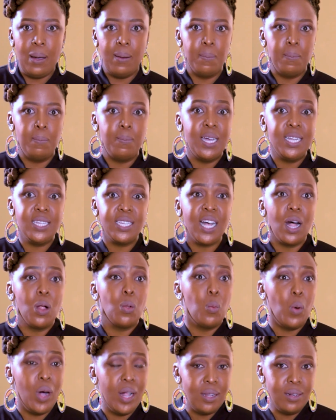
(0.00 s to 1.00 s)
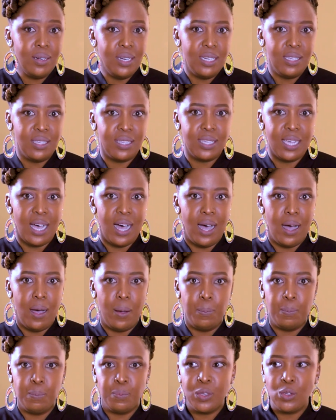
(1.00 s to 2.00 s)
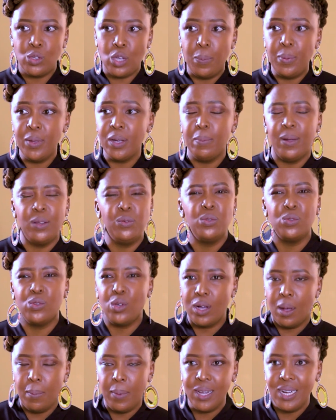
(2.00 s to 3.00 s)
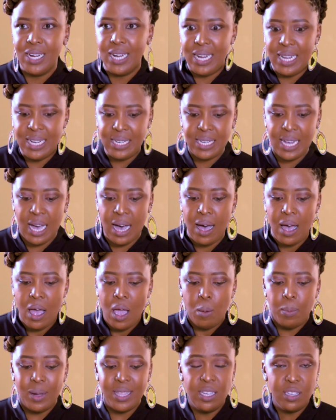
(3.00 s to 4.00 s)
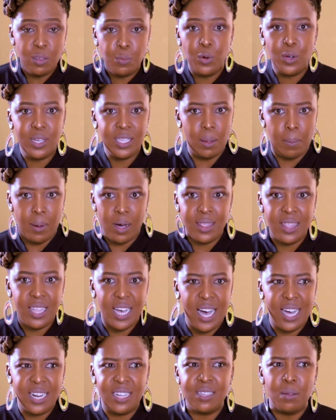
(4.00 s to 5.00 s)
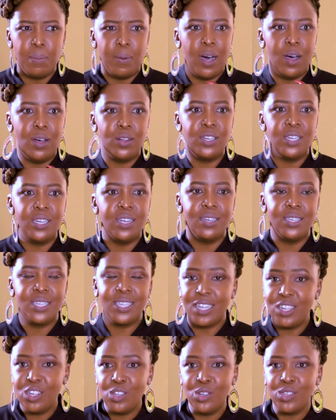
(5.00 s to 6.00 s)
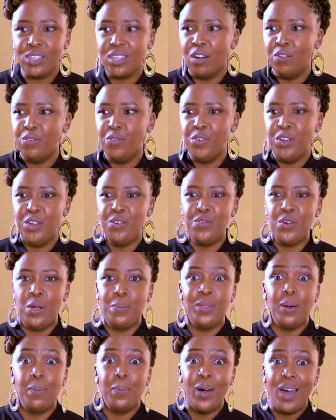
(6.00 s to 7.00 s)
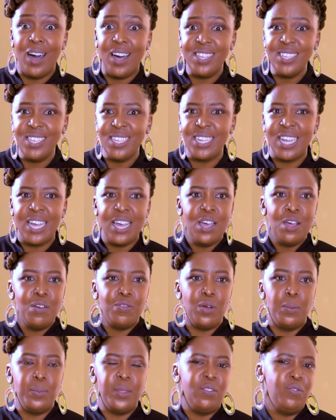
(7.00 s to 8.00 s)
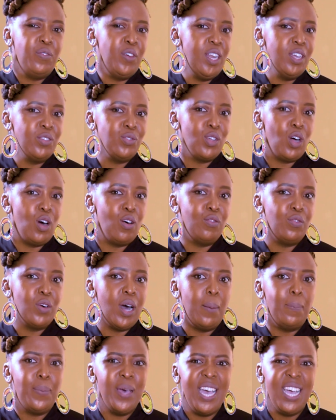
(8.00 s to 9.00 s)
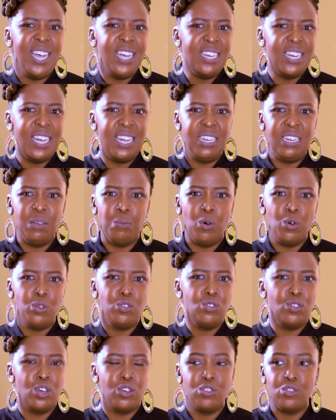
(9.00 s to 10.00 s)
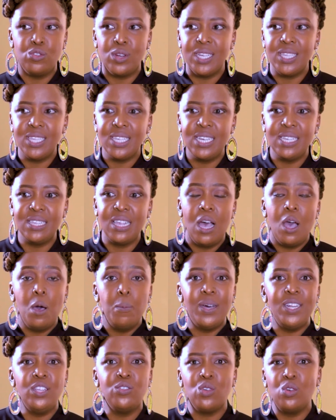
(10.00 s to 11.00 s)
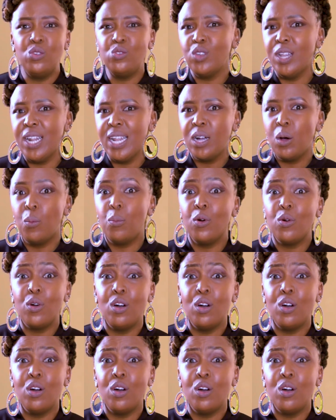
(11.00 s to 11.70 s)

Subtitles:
mental wellness topic, but we'll talk about it later. But this book is about that. It's about setting yourself free from the past, from the feelings of pain and emotional stresses. But it's also like a book